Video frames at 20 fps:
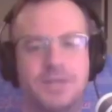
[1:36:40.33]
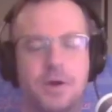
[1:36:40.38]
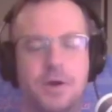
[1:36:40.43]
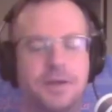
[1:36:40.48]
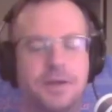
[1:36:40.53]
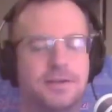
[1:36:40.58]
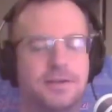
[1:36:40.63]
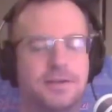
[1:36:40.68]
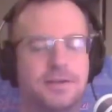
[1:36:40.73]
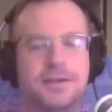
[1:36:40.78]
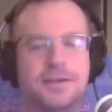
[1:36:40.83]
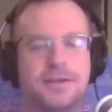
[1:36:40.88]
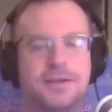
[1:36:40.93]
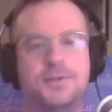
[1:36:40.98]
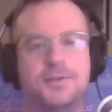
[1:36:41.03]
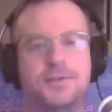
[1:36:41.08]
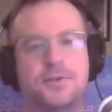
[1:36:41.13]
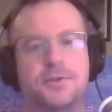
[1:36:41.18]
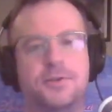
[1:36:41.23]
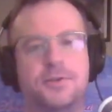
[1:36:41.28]
I
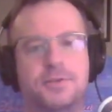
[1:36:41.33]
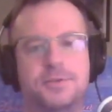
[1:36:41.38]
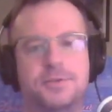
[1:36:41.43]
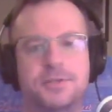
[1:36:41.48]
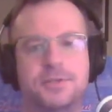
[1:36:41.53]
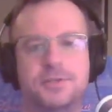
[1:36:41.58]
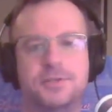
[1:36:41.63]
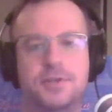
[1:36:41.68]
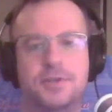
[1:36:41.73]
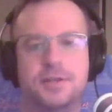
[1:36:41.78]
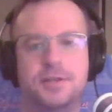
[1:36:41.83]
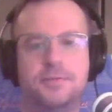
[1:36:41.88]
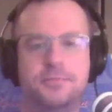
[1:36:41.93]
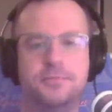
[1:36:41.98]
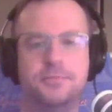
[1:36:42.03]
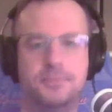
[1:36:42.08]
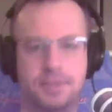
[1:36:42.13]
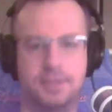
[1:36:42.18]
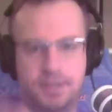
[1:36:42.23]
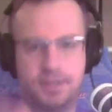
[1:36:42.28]
totally agree. I was just trying to
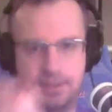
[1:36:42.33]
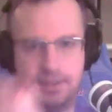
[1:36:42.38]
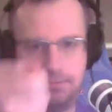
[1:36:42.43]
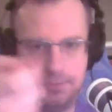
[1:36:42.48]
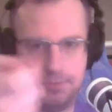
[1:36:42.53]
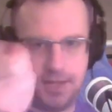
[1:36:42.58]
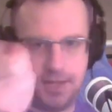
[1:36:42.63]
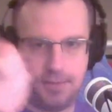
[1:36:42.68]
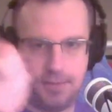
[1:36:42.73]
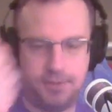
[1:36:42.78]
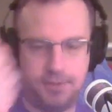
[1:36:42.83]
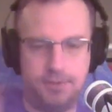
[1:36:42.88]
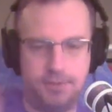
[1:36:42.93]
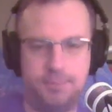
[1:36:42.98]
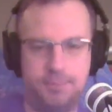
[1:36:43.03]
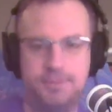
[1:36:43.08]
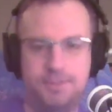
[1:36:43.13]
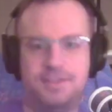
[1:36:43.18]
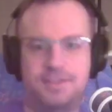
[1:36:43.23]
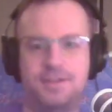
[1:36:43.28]
kind of jab you a little
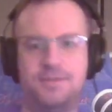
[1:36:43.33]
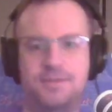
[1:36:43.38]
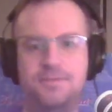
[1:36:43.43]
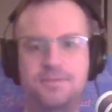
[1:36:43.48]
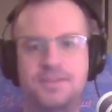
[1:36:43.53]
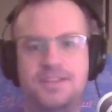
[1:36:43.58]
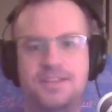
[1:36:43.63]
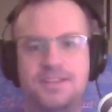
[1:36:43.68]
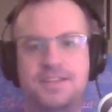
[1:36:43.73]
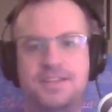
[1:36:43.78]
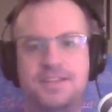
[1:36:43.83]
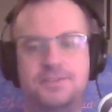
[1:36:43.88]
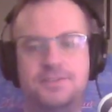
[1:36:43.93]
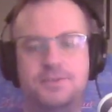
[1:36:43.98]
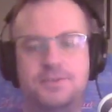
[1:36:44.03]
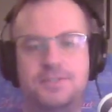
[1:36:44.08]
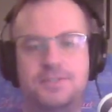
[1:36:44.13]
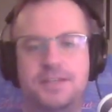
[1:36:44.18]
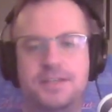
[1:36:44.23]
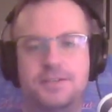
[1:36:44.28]
bit there
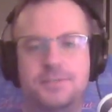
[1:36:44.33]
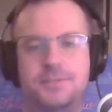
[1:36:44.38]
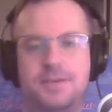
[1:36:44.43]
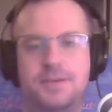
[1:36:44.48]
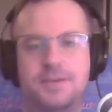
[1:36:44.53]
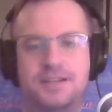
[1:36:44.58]
towards the end of this podcast.